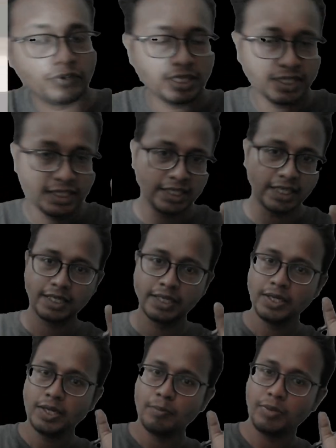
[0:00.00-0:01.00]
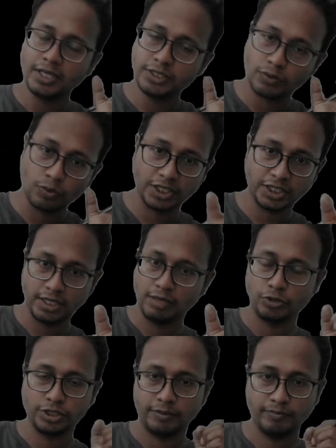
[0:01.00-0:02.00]
linear plus rotational
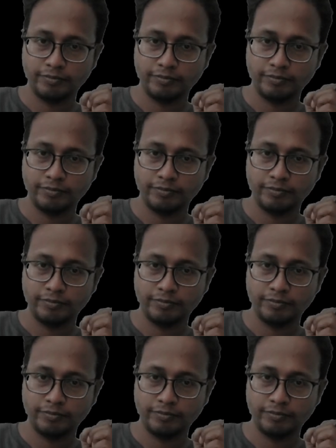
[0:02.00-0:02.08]
motion.